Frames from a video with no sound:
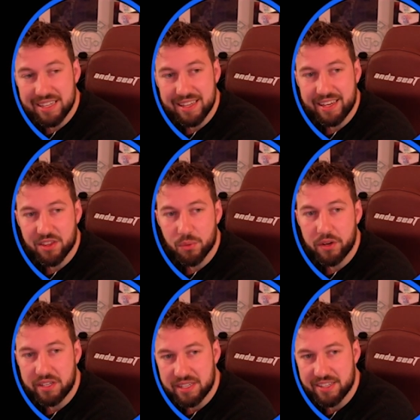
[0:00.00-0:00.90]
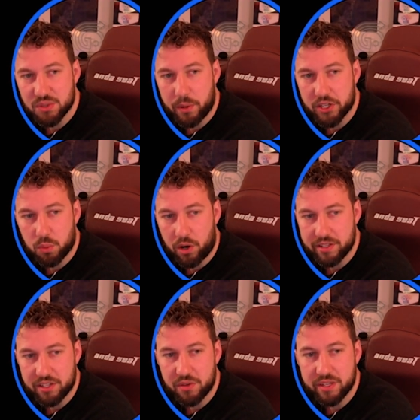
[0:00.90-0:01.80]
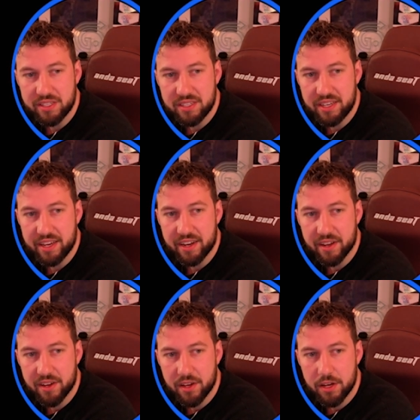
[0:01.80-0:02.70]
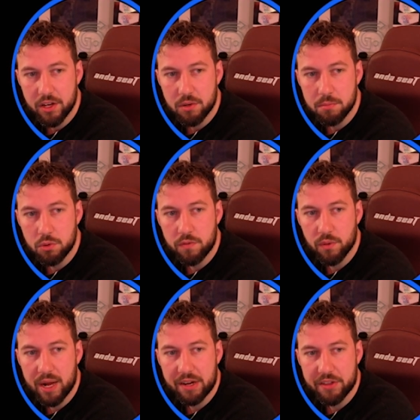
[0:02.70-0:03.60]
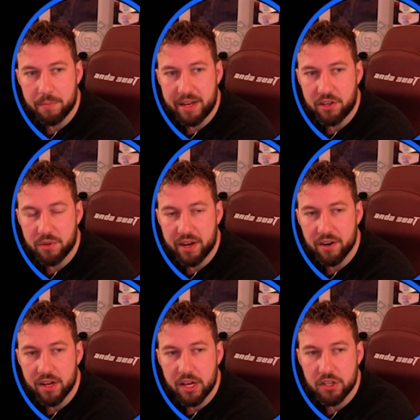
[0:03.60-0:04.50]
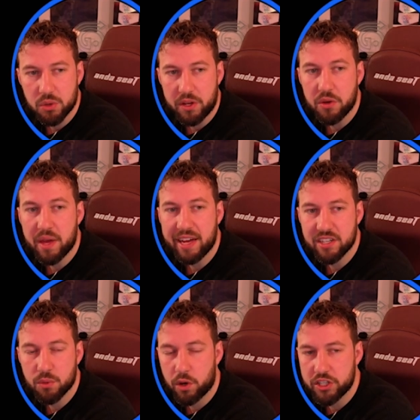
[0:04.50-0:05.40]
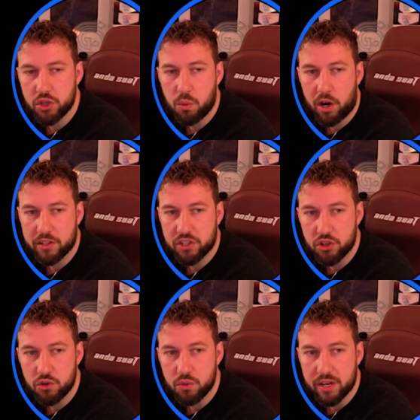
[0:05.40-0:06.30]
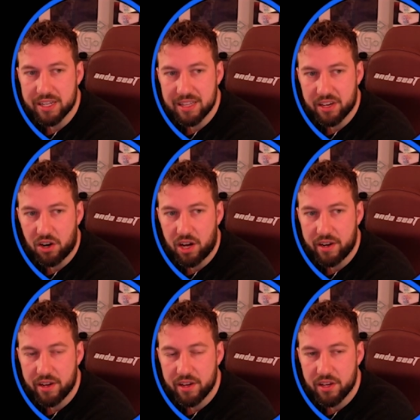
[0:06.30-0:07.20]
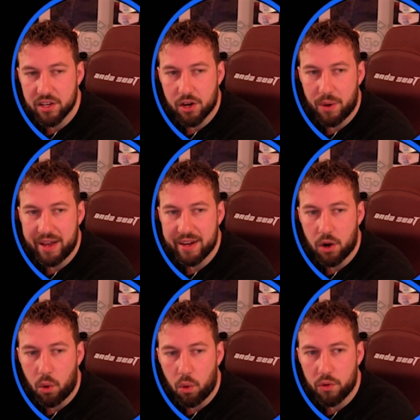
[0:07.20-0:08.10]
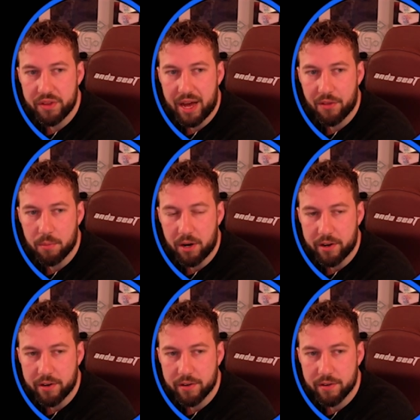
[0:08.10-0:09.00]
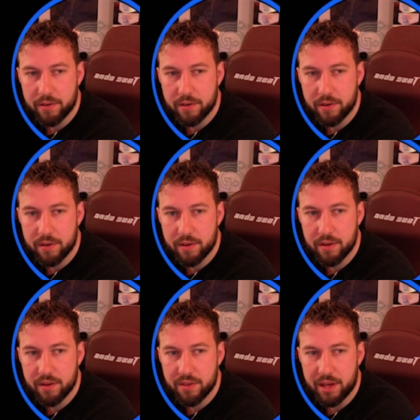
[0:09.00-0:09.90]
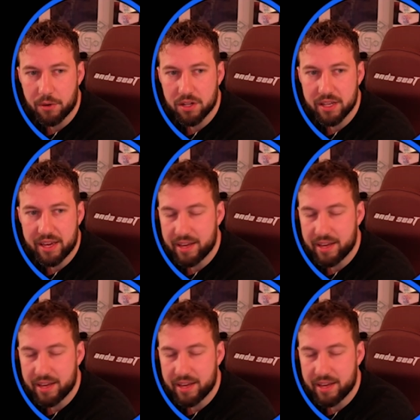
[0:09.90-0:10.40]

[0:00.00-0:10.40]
click the reset switch once and you can see it move around in the menu there. So when you get to what you want to click on, go ahead and hold down the button. That will click